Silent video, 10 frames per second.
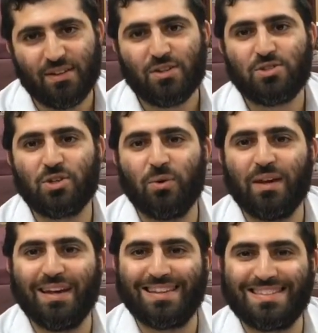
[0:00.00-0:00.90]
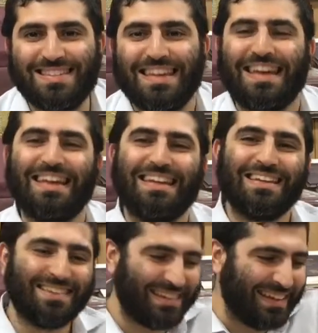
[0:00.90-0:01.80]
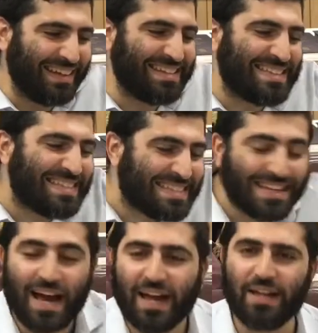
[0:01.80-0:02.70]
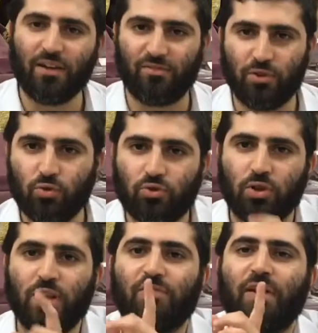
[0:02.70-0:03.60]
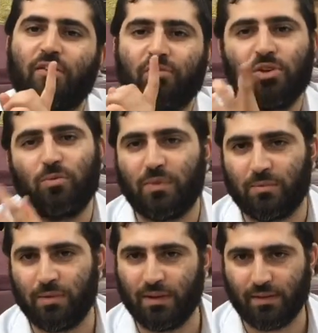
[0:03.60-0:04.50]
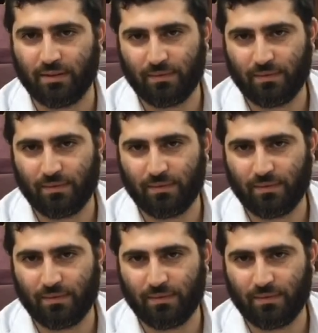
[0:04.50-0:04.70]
So it's in inside of you to love every human being